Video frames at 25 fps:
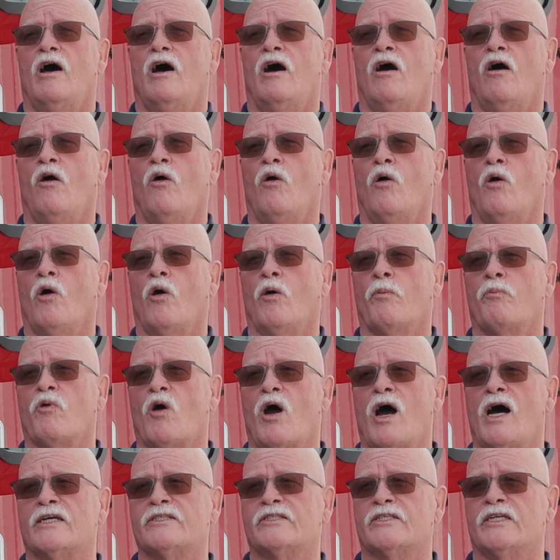or
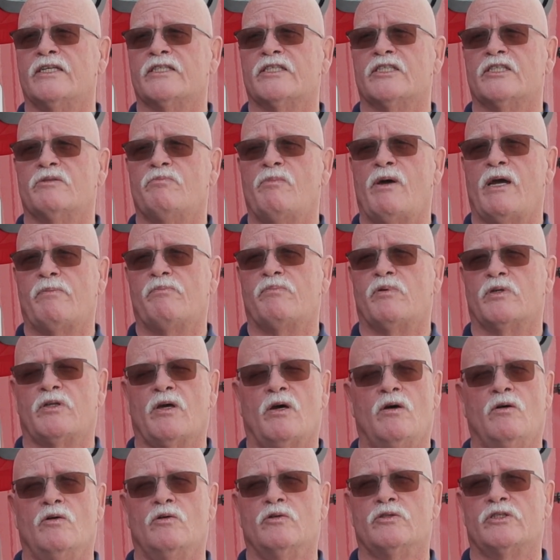processes may
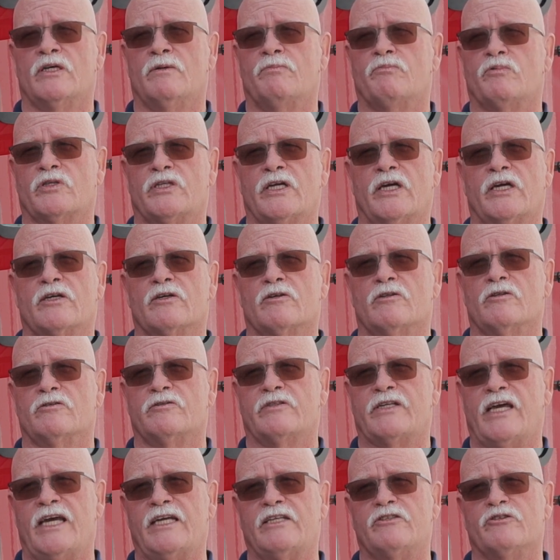pose a particular
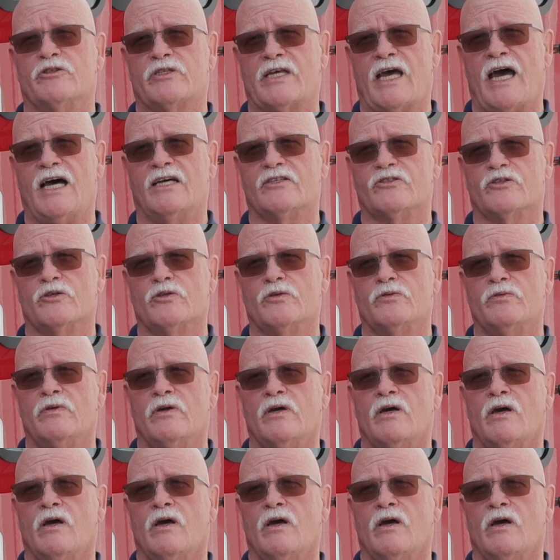dangerous hazard.